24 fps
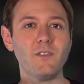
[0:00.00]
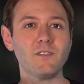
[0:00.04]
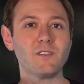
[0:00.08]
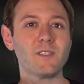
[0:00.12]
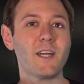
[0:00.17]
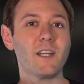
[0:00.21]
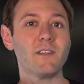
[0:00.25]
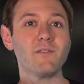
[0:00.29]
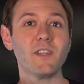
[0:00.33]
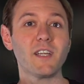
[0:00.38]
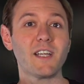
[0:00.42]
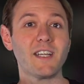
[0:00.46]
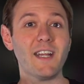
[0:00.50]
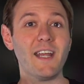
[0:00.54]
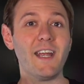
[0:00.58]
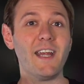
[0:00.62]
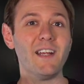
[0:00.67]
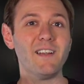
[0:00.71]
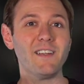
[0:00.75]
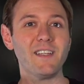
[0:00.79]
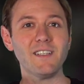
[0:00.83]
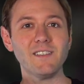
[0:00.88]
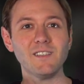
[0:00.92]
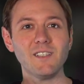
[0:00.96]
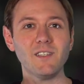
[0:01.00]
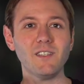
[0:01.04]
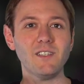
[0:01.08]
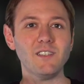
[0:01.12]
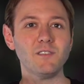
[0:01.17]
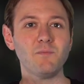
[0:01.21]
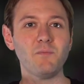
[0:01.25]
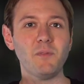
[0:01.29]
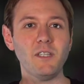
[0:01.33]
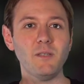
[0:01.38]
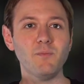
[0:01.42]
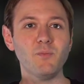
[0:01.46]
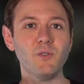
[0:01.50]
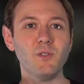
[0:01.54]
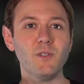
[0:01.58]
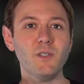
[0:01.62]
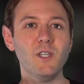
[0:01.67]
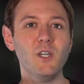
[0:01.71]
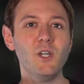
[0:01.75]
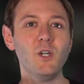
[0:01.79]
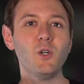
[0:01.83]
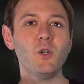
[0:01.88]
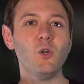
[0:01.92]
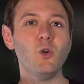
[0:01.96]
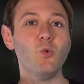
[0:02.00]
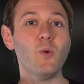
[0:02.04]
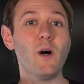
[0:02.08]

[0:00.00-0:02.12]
He's kind of like an alien to these people who,